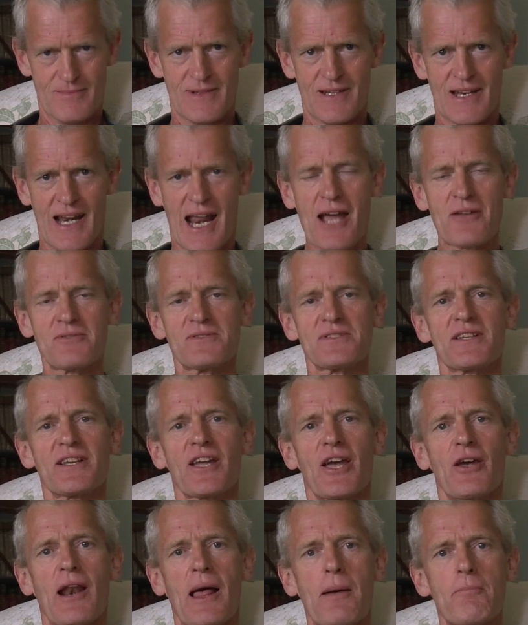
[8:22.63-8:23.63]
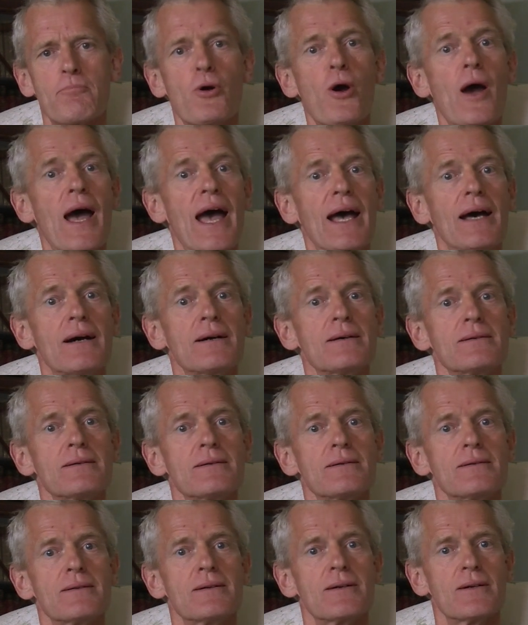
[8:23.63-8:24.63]
Nouns that go like puer,
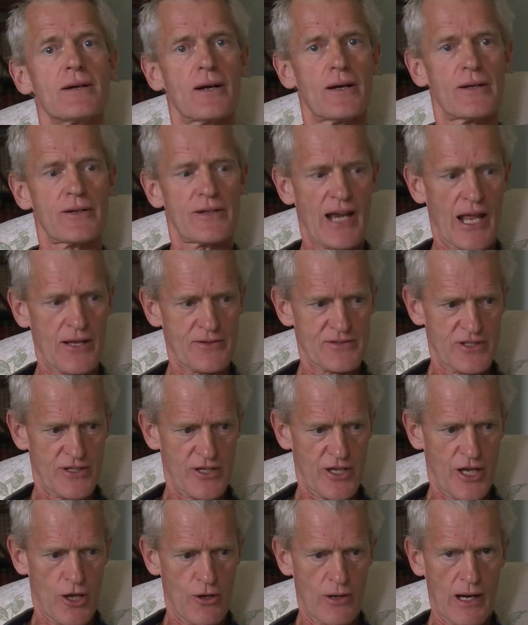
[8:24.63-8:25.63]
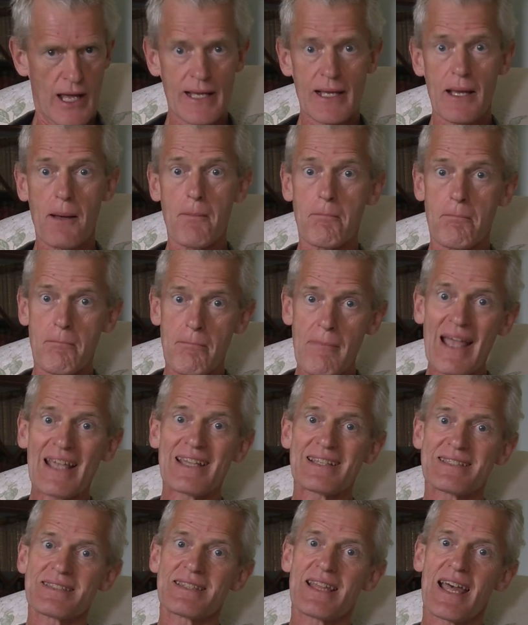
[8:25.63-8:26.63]
nouns that go like
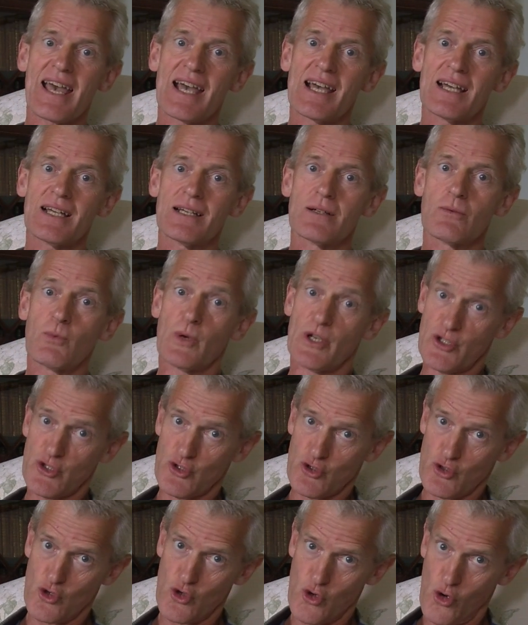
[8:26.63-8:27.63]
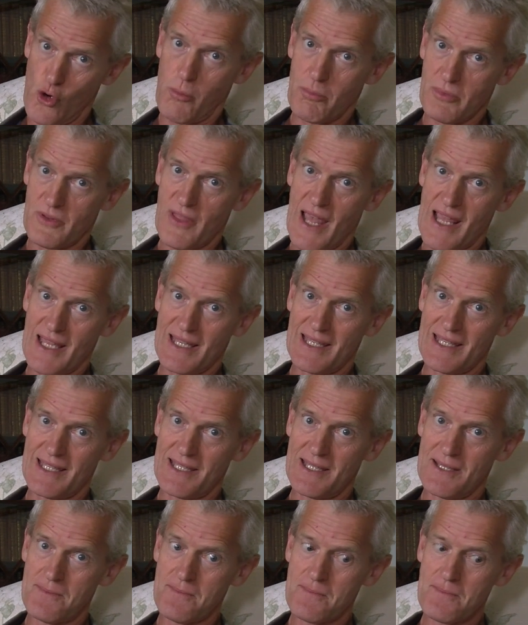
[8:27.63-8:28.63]
magister, which drop their
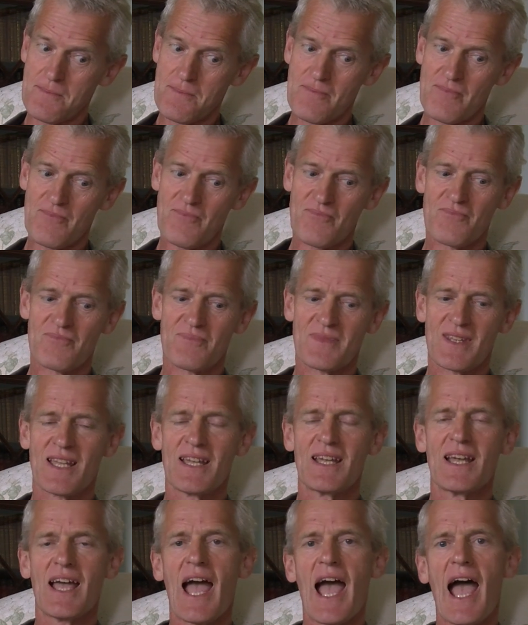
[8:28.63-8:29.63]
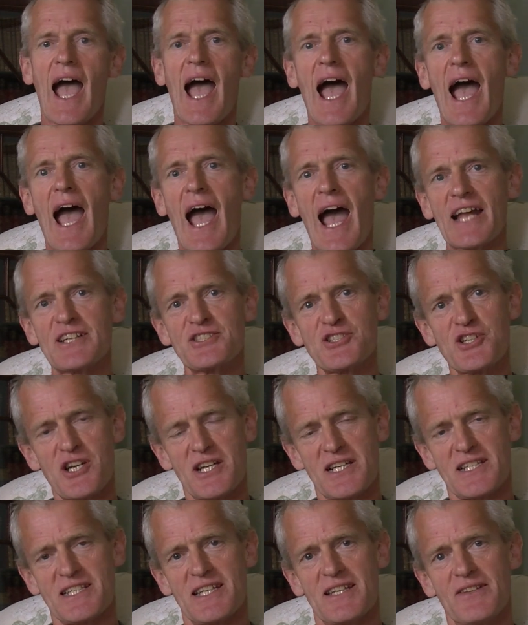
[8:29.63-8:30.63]
e.
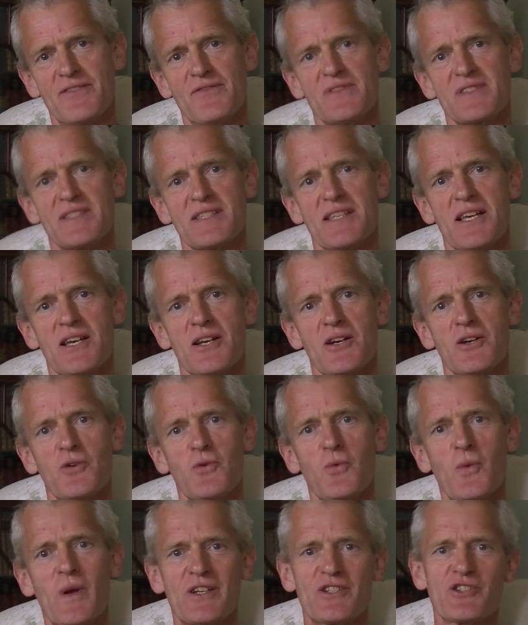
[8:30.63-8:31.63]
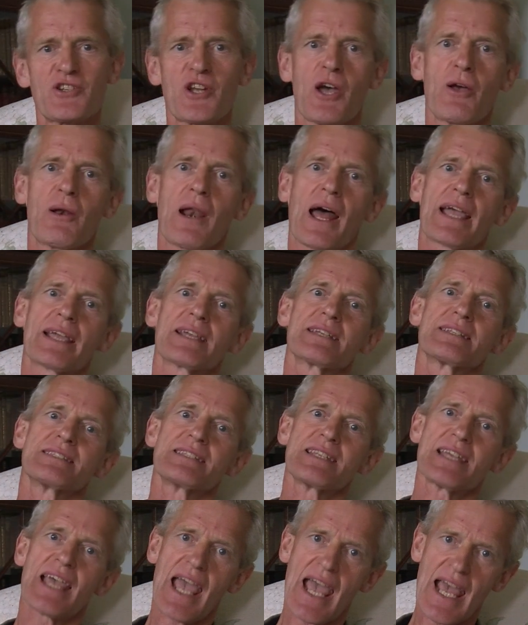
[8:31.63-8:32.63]
Adjectives which go like
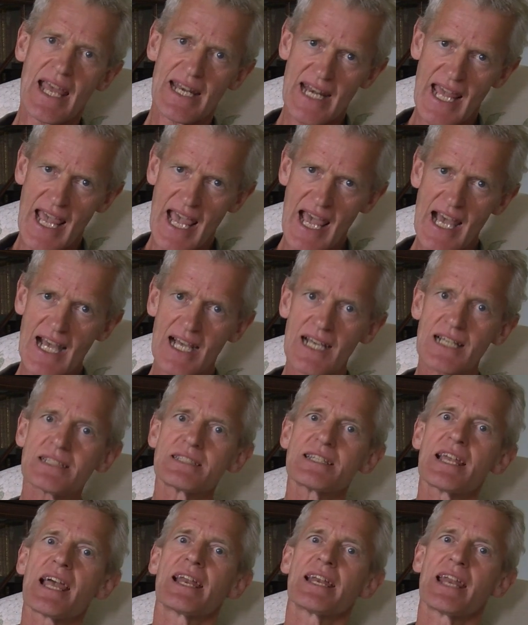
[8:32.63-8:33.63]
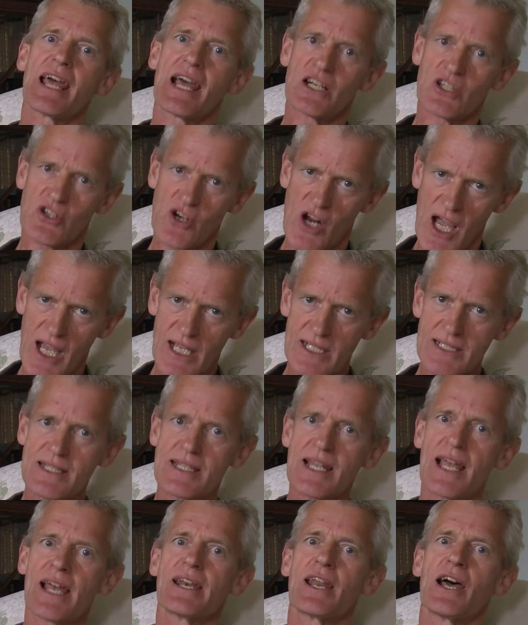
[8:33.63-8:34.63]
tener, tenera,
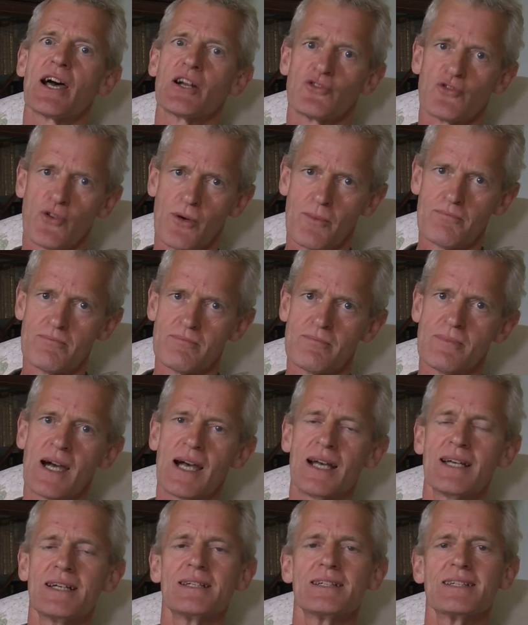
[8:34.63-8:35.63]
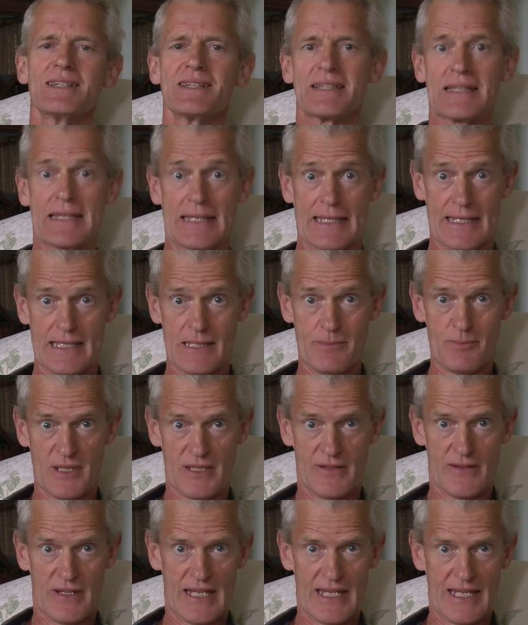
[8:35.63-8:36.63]
tenerum,
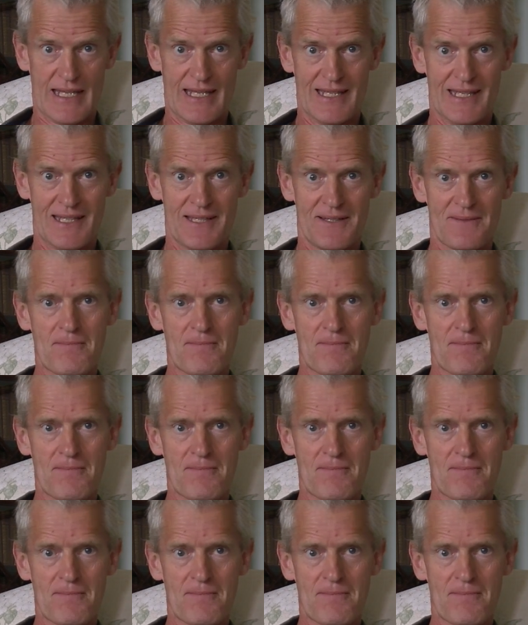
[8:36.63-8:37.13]
keeping the e.